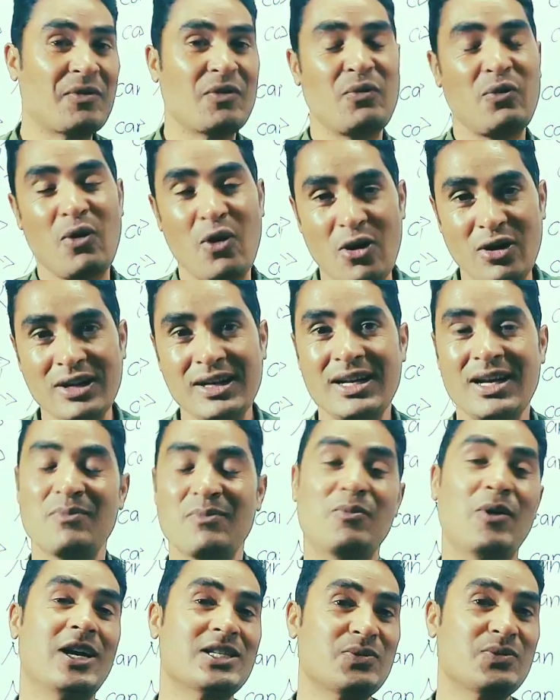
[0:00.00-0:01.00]
for,
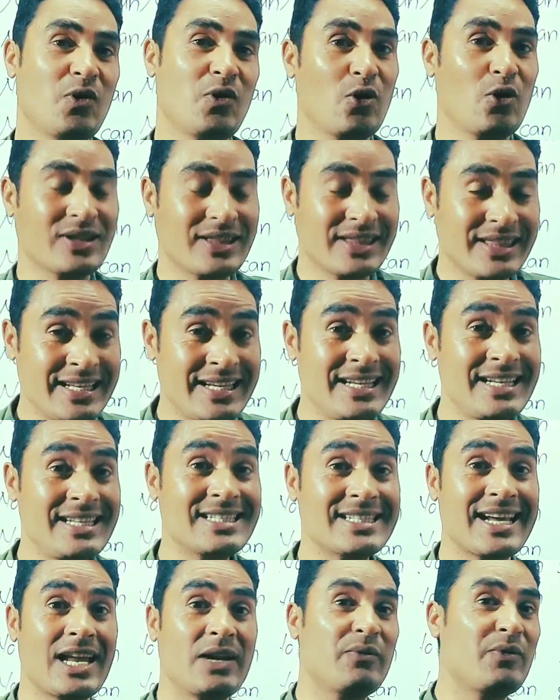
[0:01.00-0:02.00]
but for, these
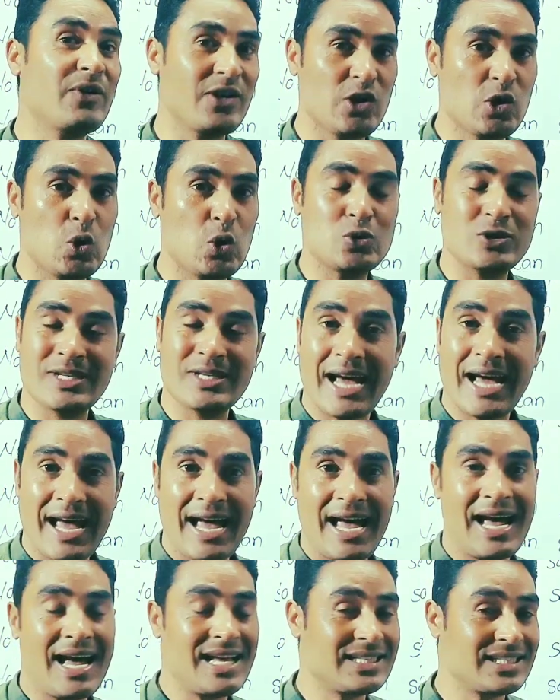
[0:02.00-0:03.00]
can be used
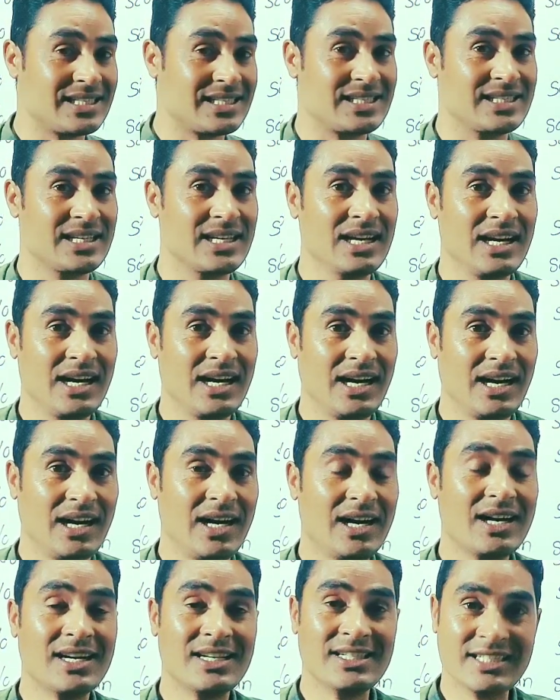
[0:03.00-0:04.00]
as
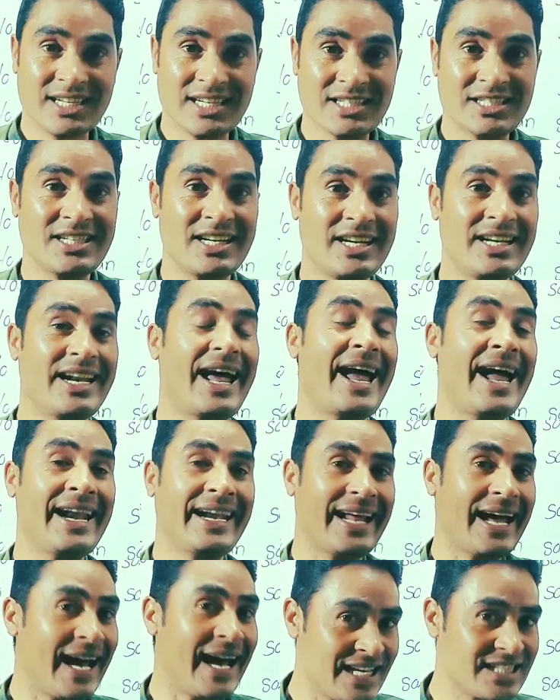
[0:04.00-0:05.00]
a conjunction and
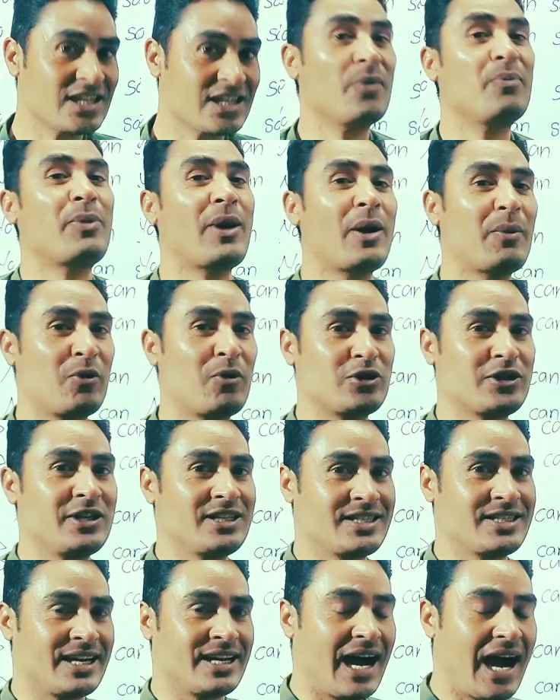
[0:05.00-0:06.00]
as a
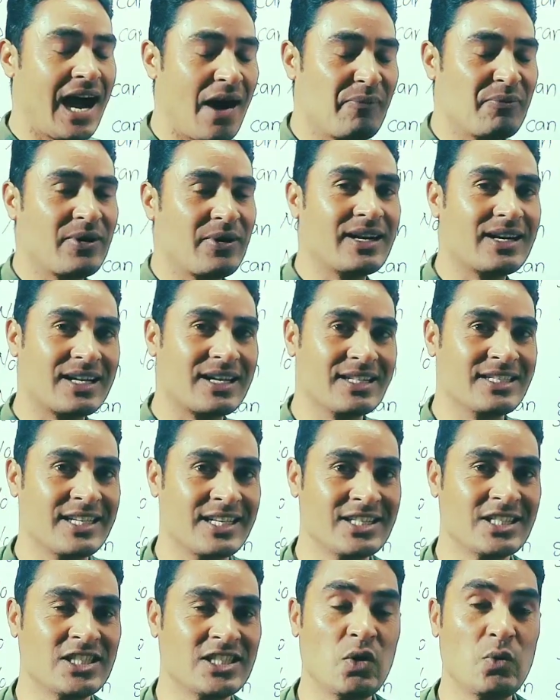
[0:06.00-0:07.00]
preposition. After
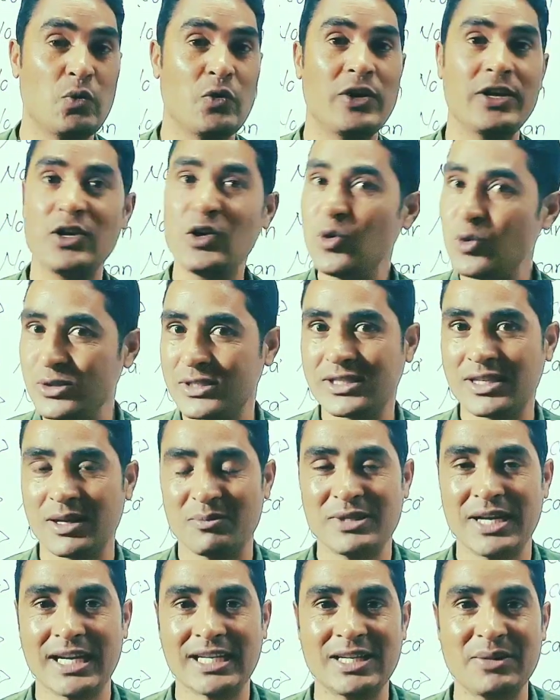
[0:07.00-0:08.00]
conjunction, we use
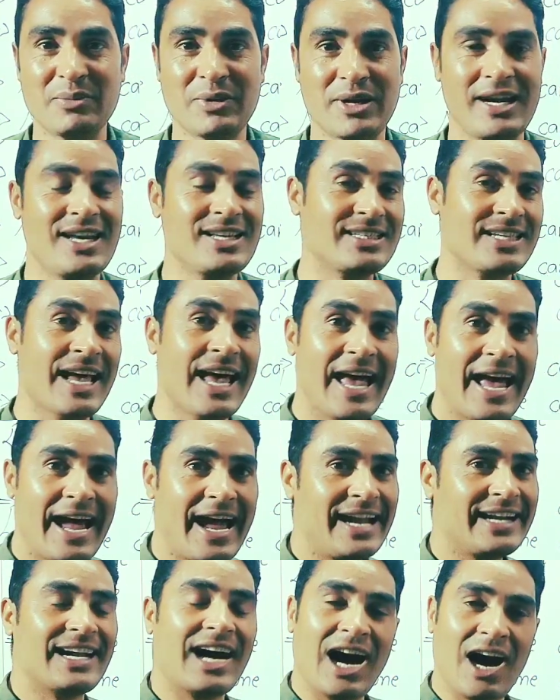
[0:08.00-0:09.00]
subjective case,
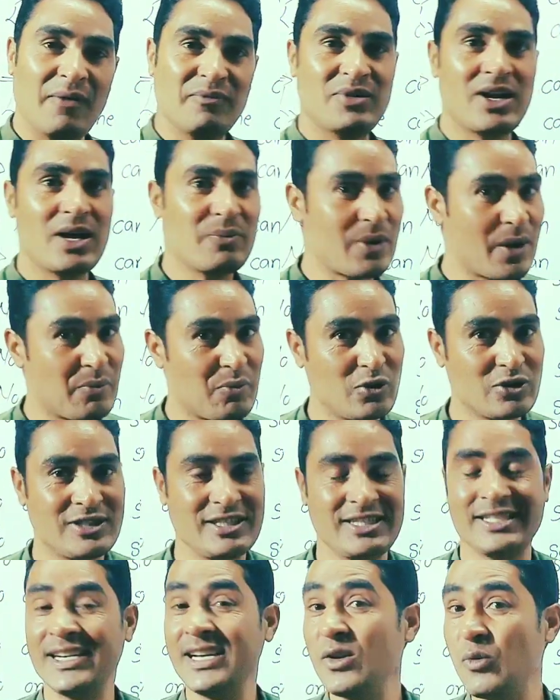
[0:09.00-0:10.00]
and after
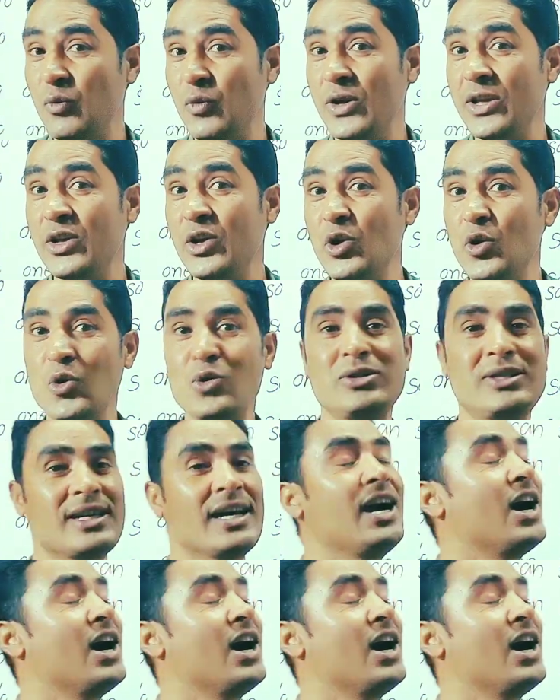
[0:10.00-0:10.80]
preposition, we use